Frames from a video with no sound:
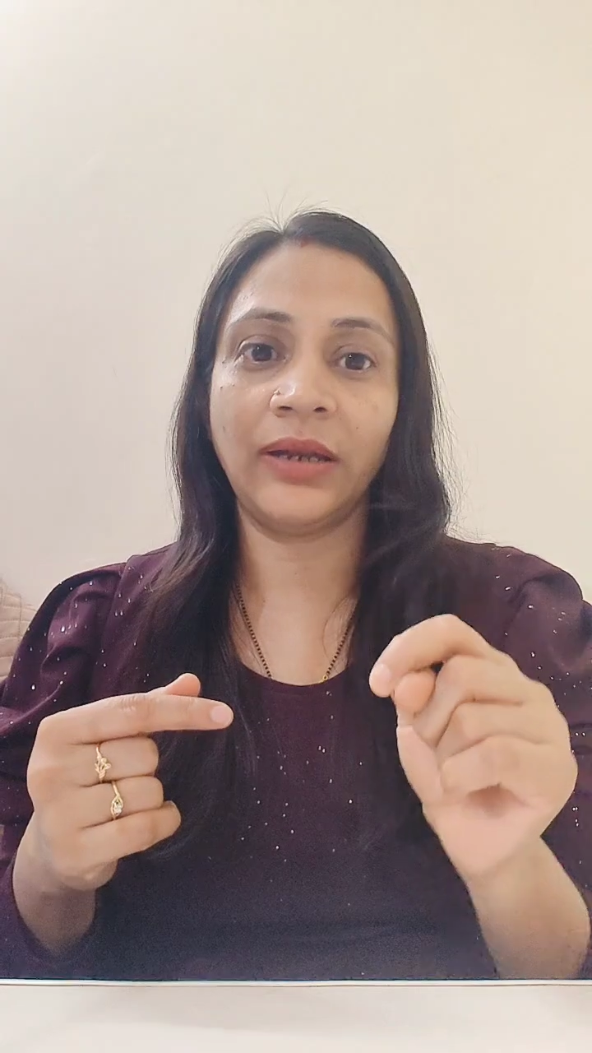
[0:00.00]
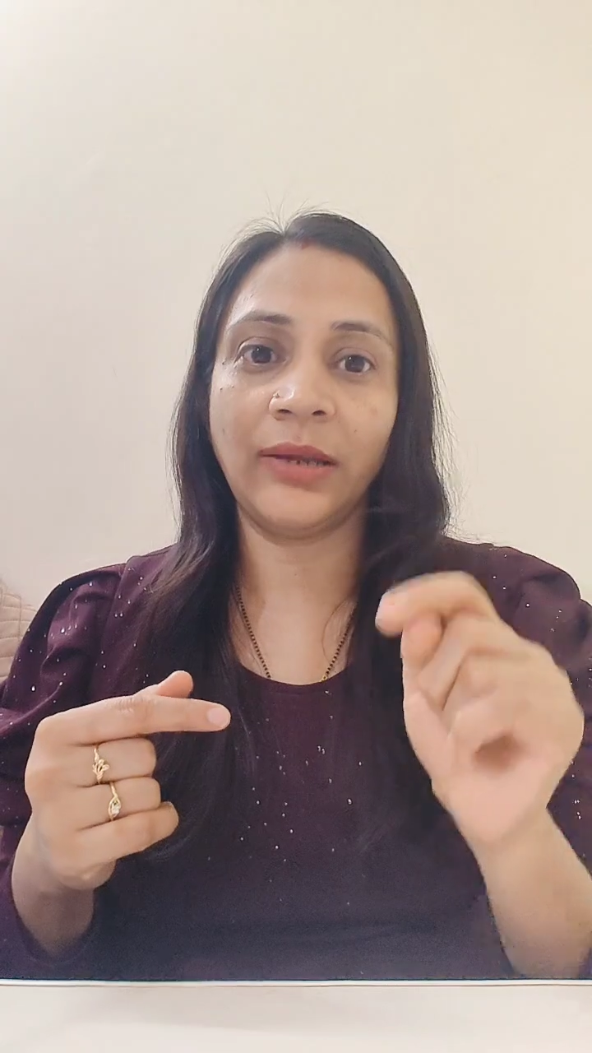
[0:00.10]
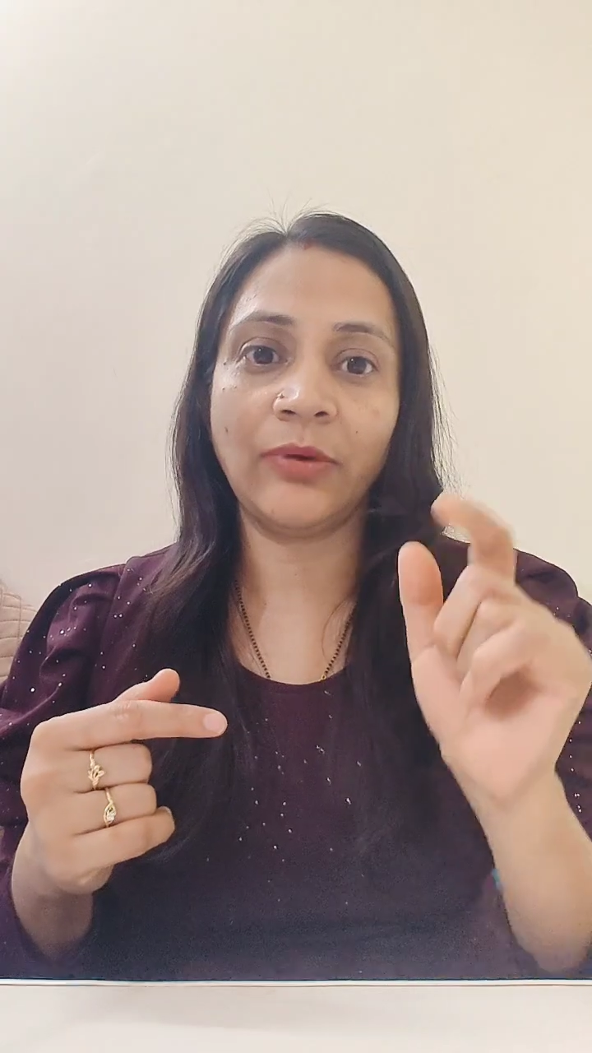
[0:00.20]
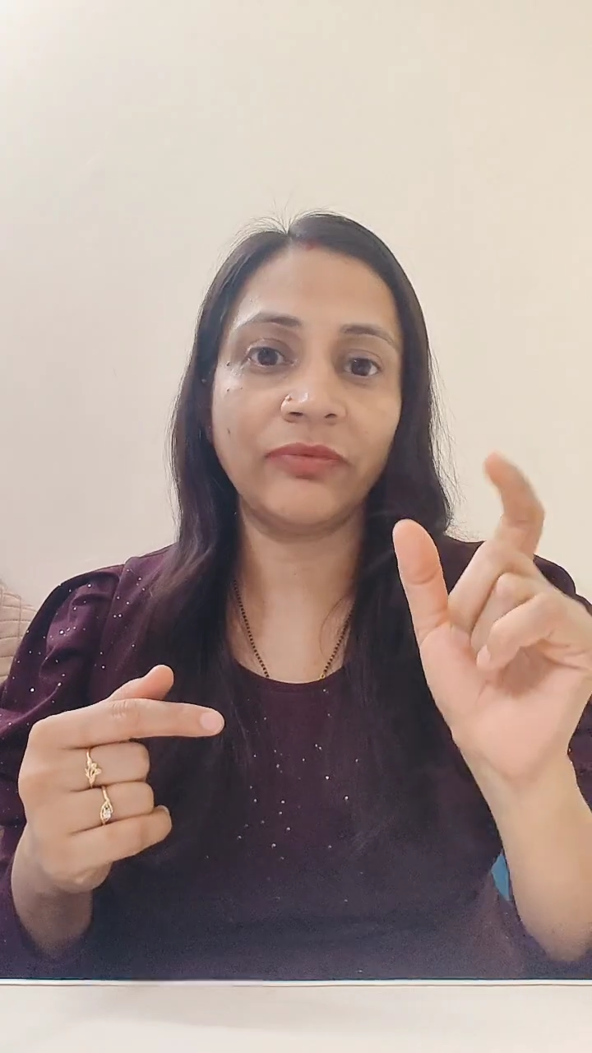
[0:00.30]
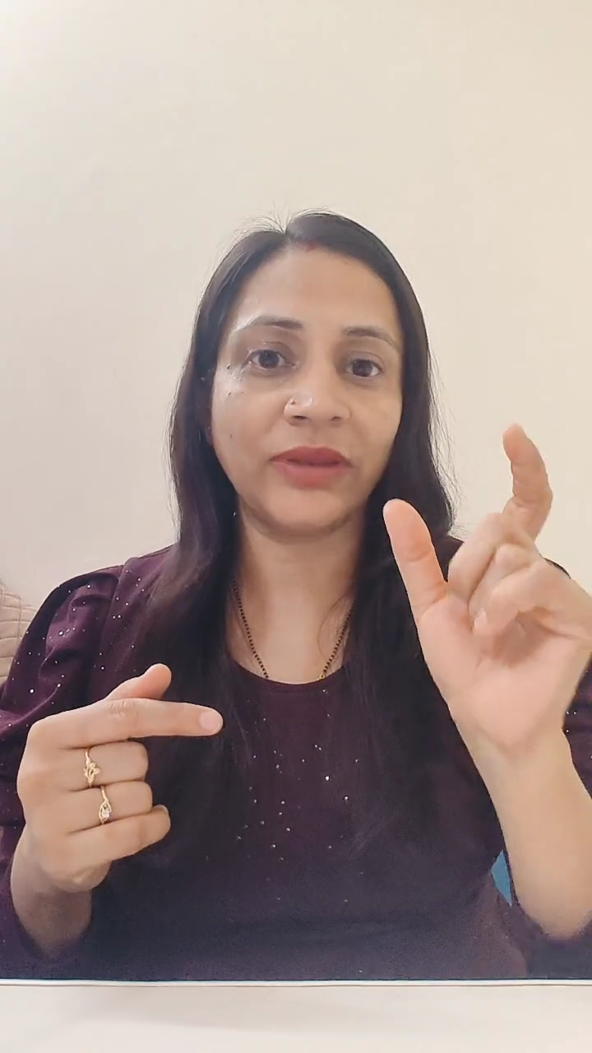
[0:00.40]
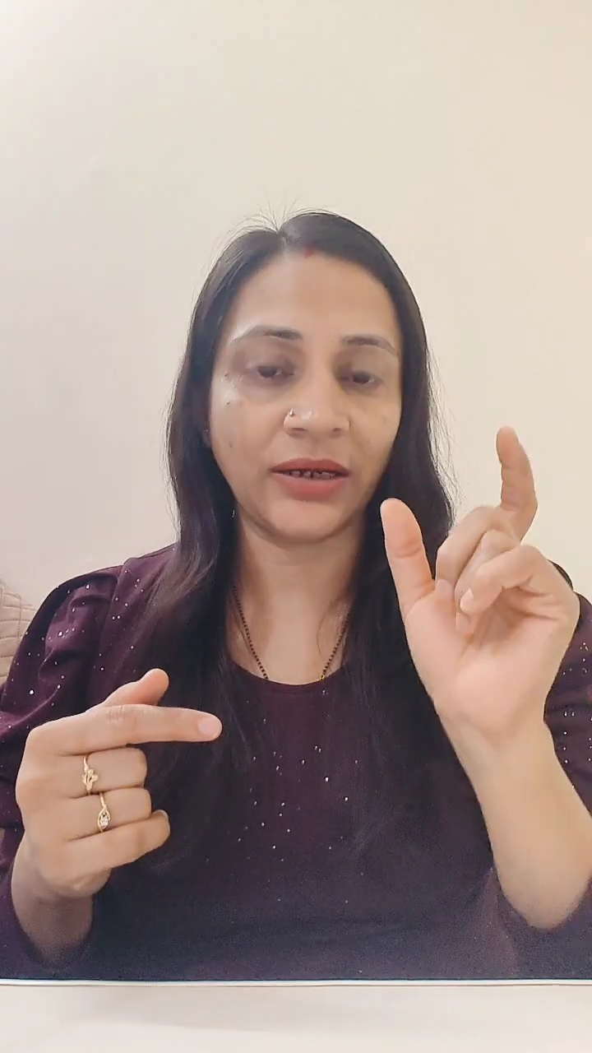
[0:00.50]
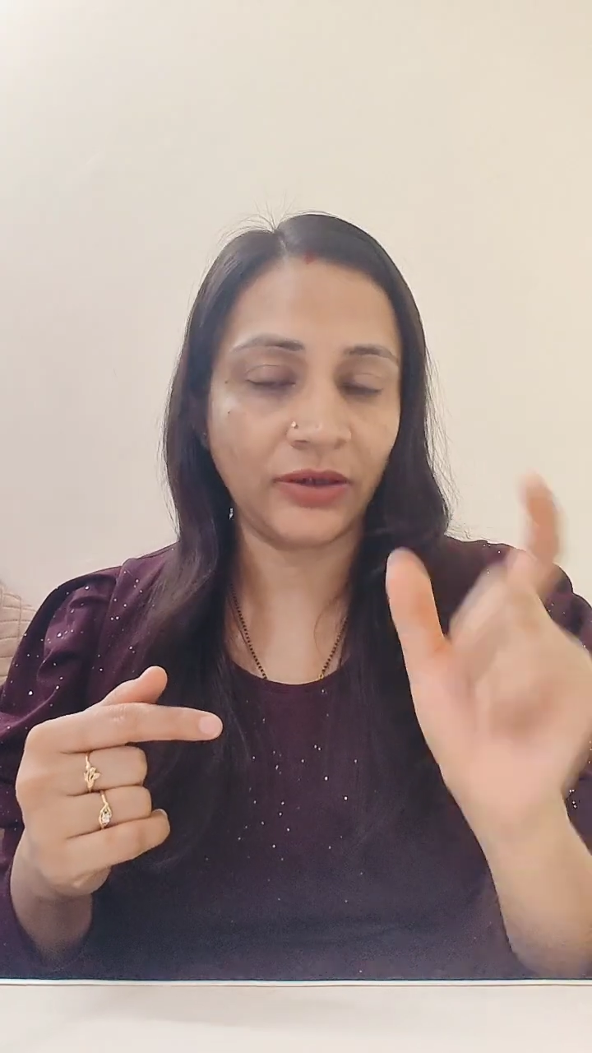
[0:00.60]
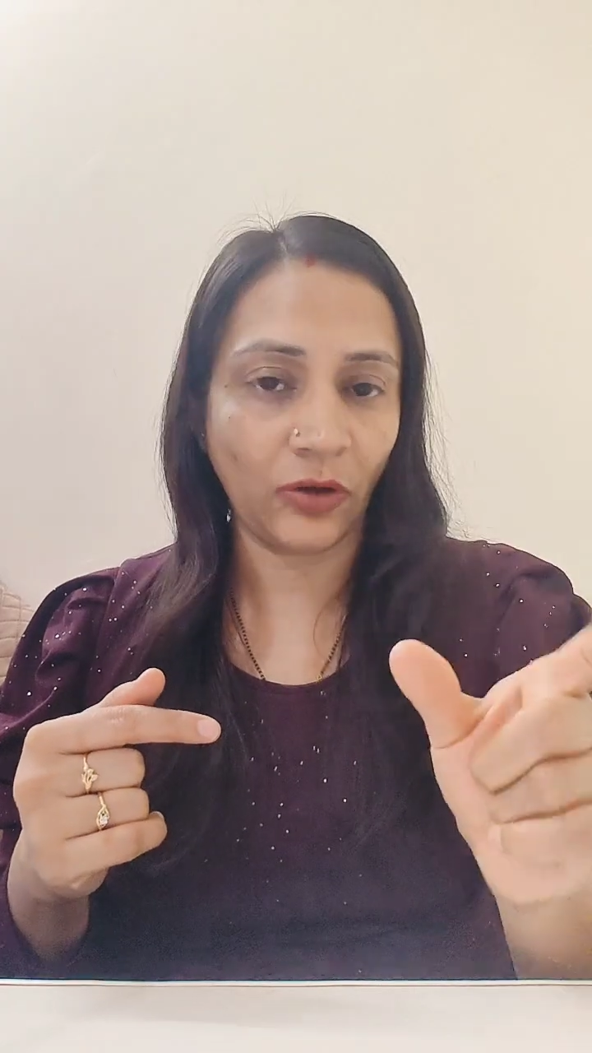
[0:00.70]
name of that